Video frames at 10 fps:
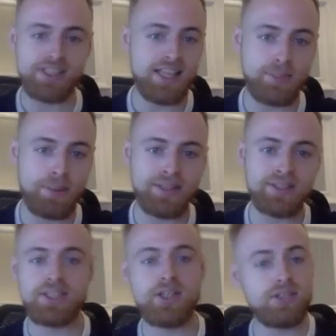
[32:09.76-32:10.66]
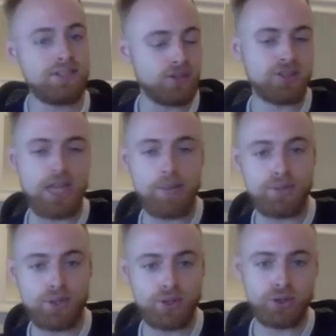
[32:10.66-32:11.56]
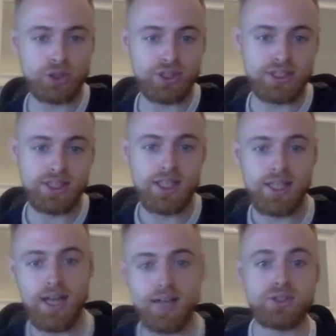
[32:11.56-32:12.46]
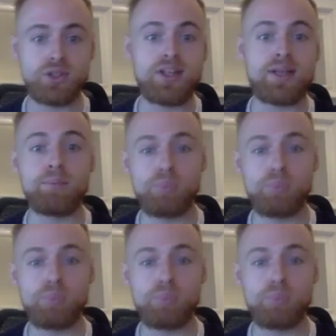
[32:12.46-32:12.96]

dependency on these other types of countries, and so they can bring